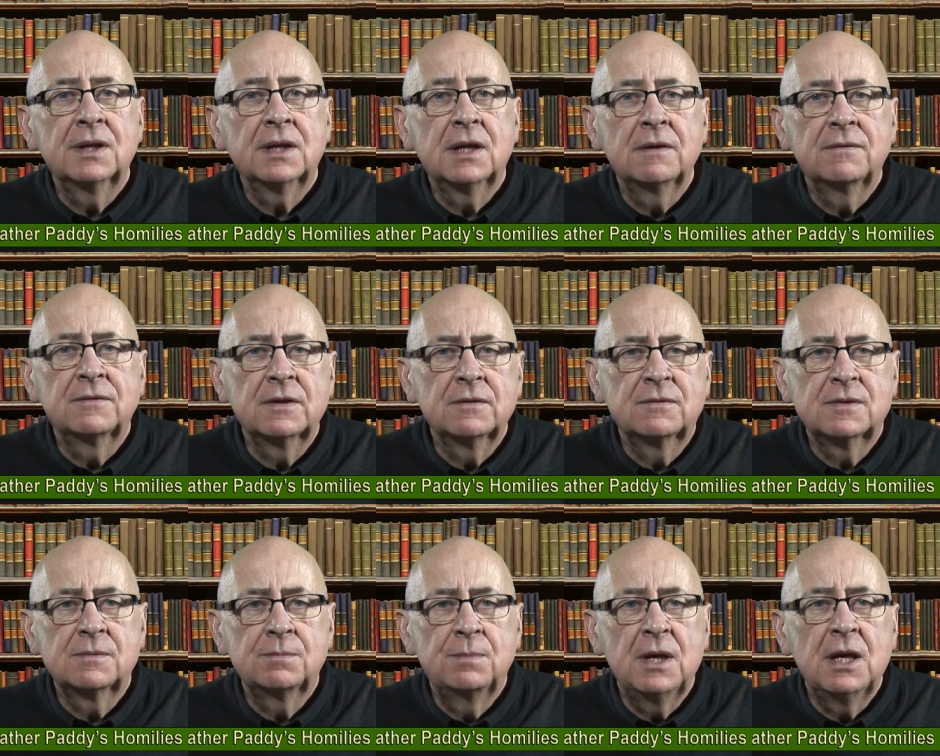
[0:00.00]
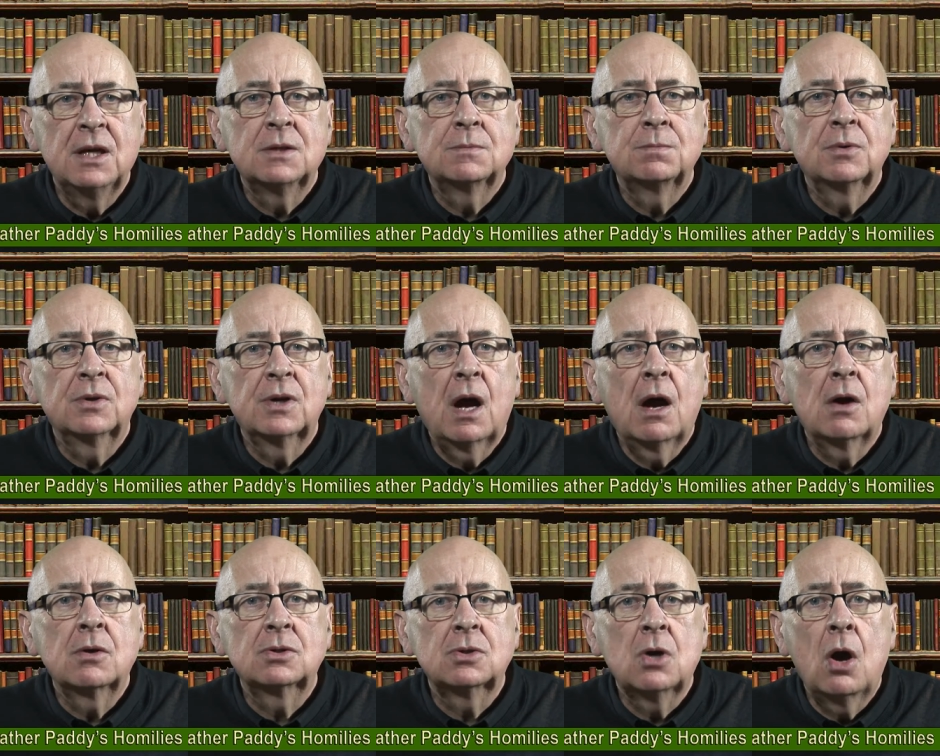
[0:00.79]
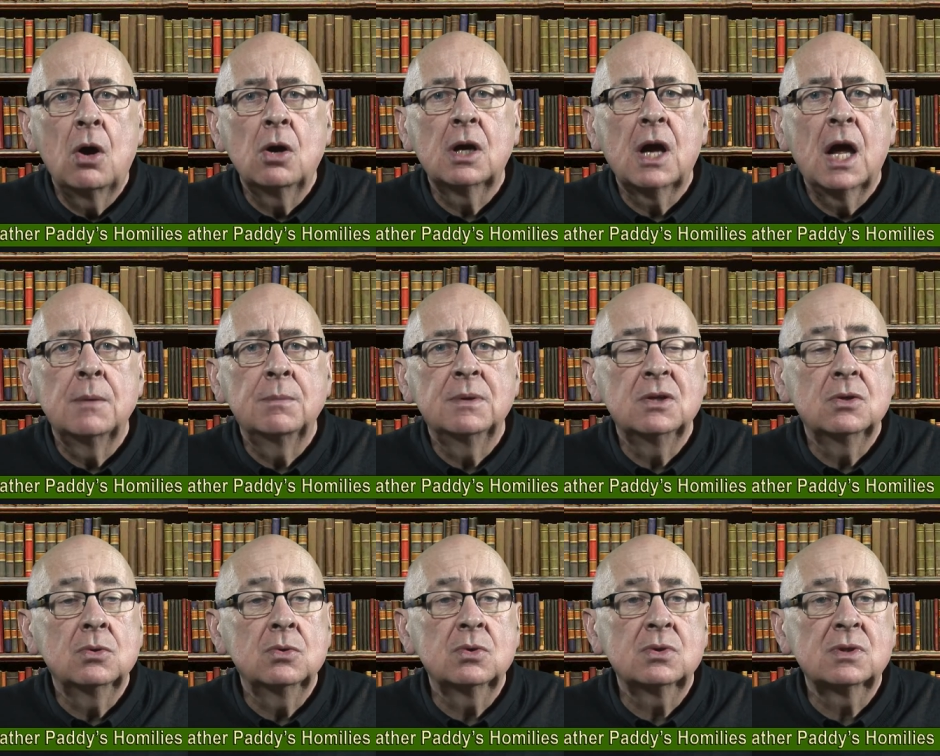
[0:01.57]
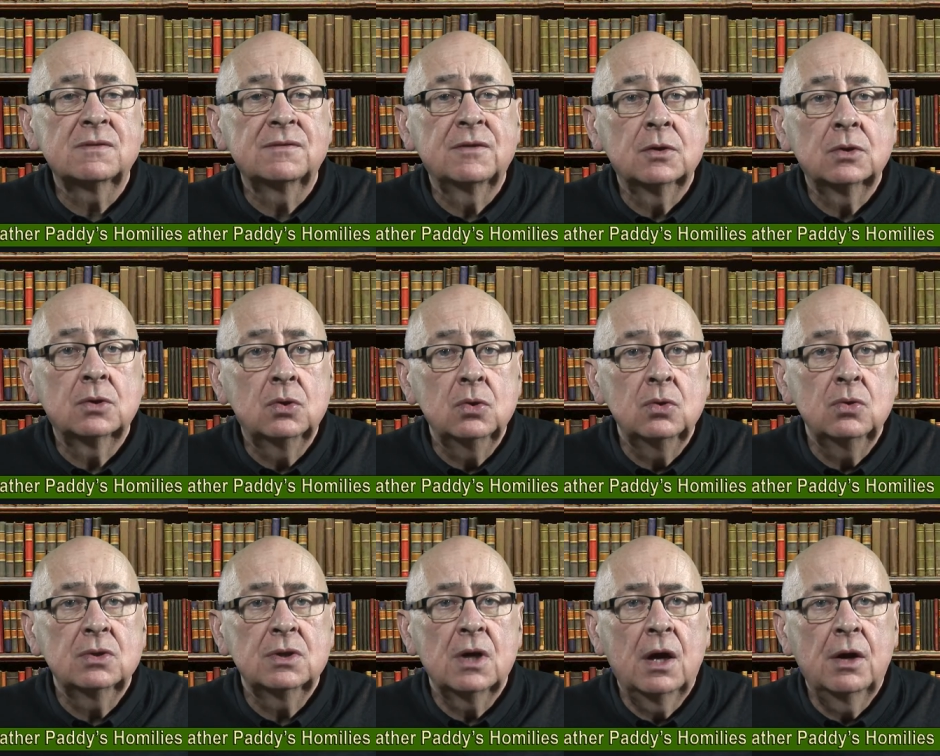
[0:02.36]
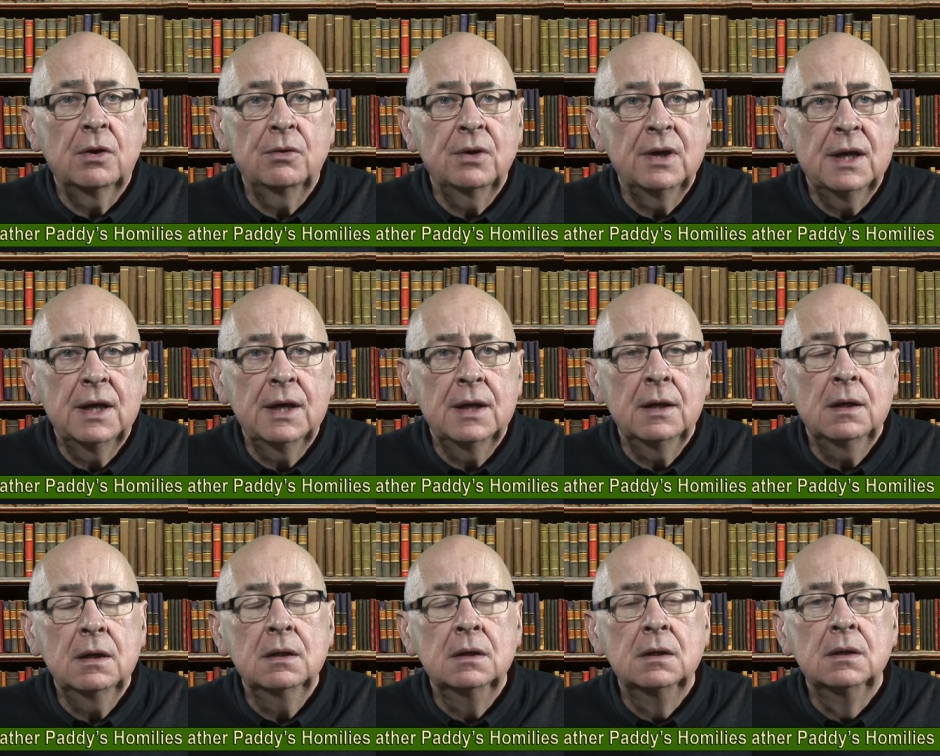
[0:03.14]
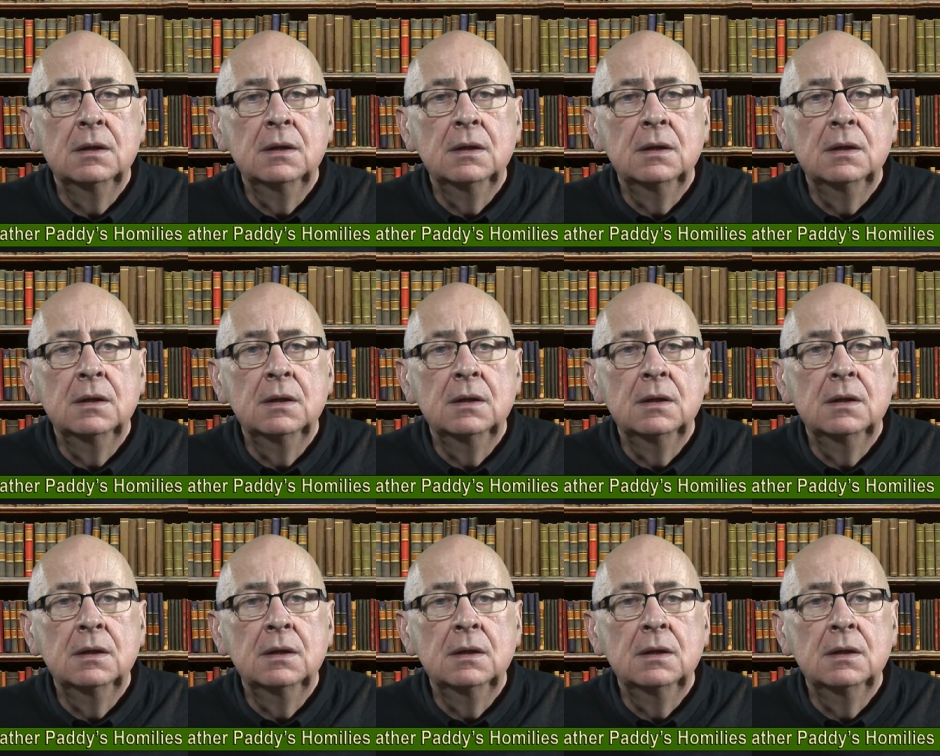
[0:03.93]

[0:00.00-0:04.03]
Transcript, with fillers: the gift of speech, but our tongue can be used for good or ill.